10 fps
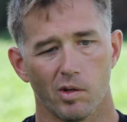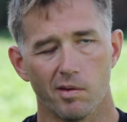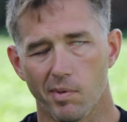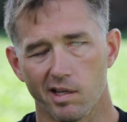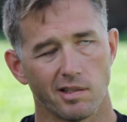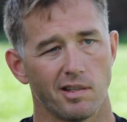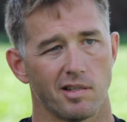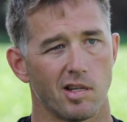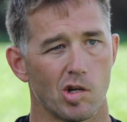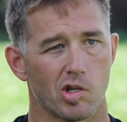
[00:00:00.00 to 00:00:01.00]
We'd made the
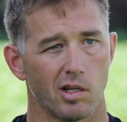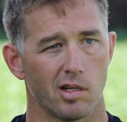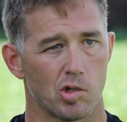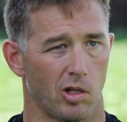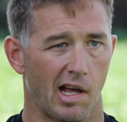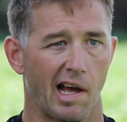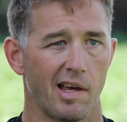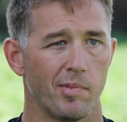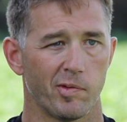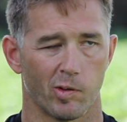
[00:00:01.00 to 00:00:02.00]
decision in
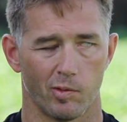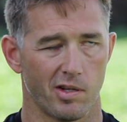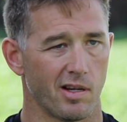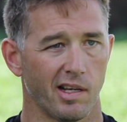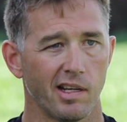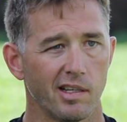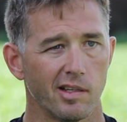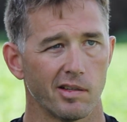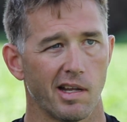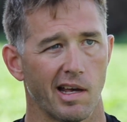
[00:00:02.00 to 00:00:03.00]
July before we saw any
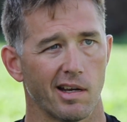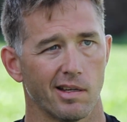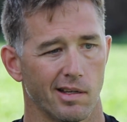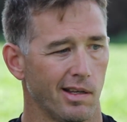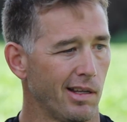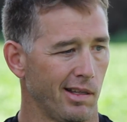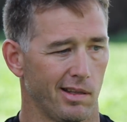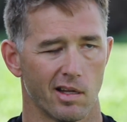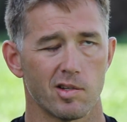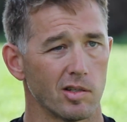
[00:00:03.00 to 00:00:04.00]
yield data.
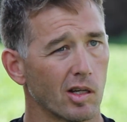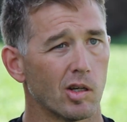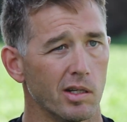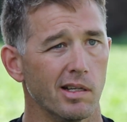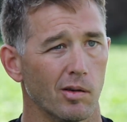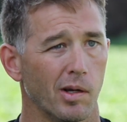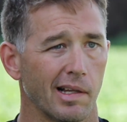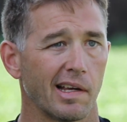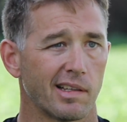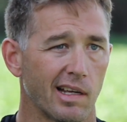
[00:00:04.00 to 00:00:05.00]
This is a good deal. We
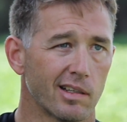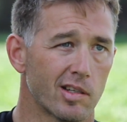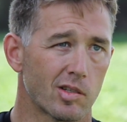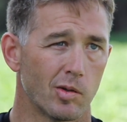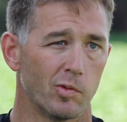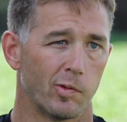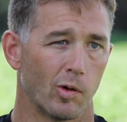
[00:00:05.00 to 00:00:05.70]
like that. Let's move